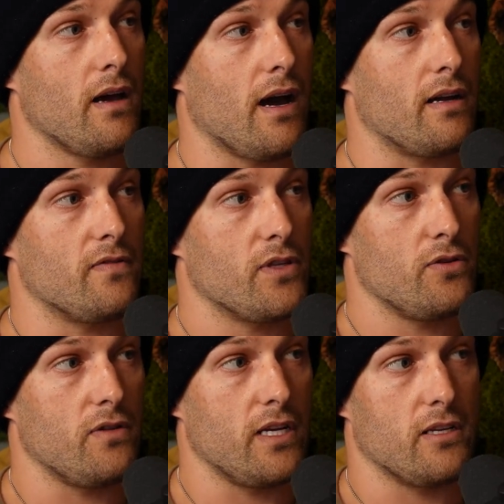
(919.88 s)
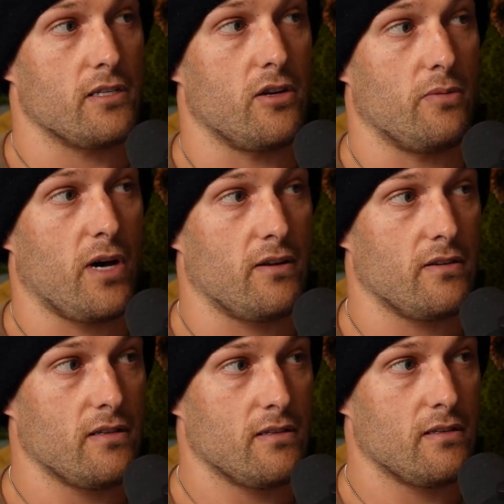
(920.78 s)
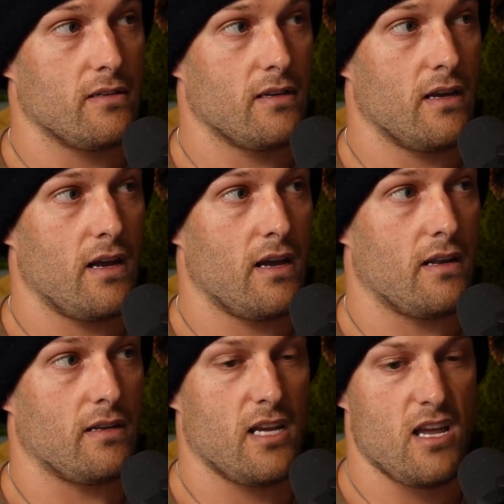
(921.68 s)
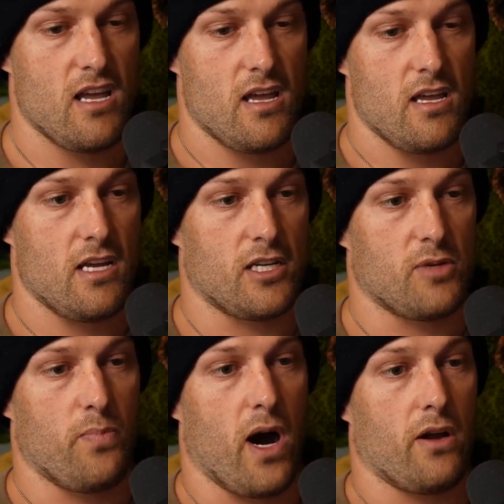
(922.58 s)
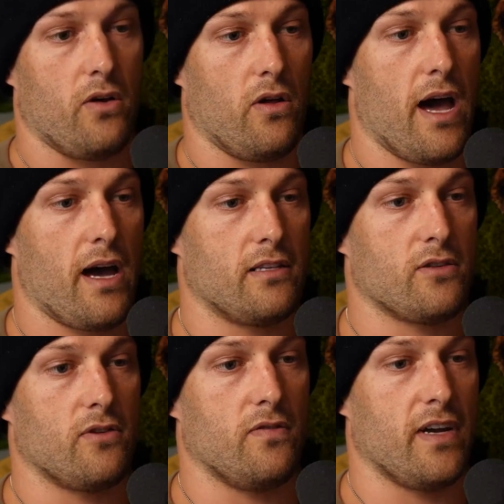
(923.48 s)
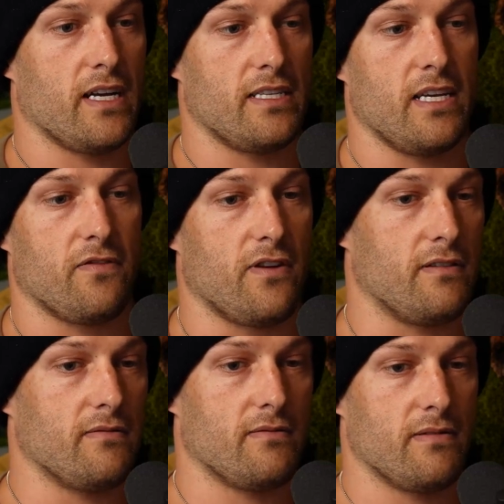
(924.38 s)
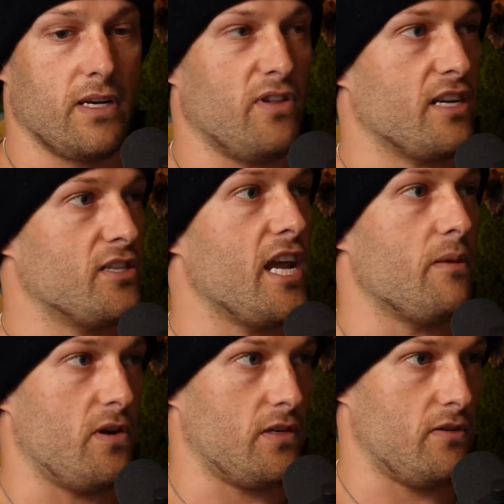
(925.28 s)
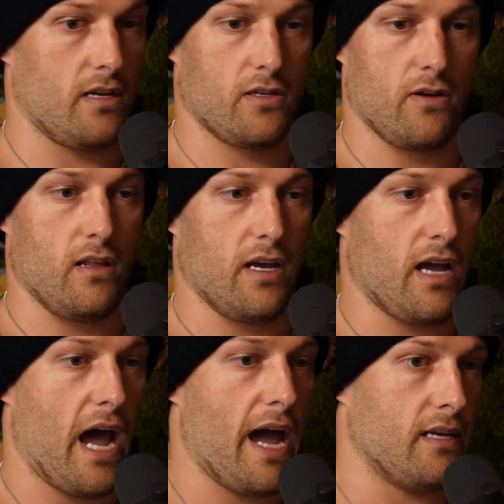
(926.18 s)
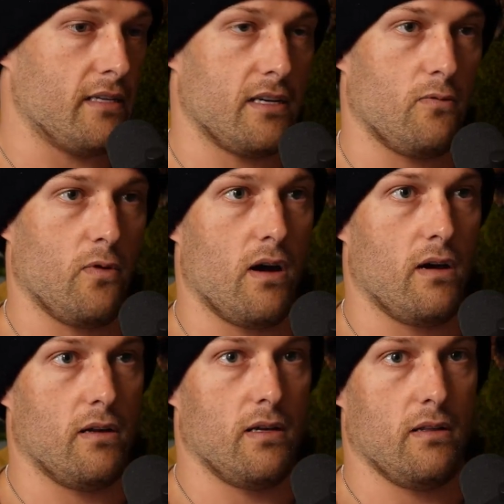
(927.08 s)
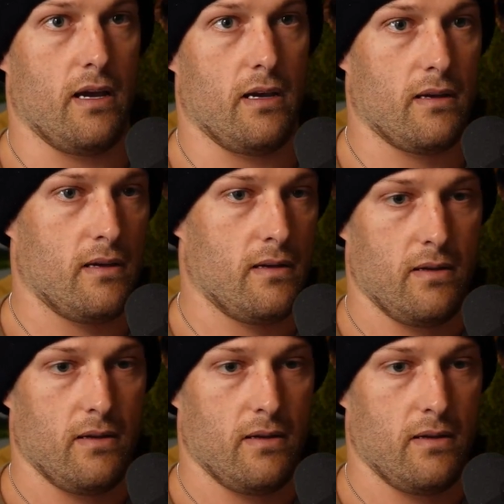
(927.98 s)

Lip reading: out of 2-liter soda bottles. And each bottle had sort of like a different, they were like chambers, right? So I had like ice in one and like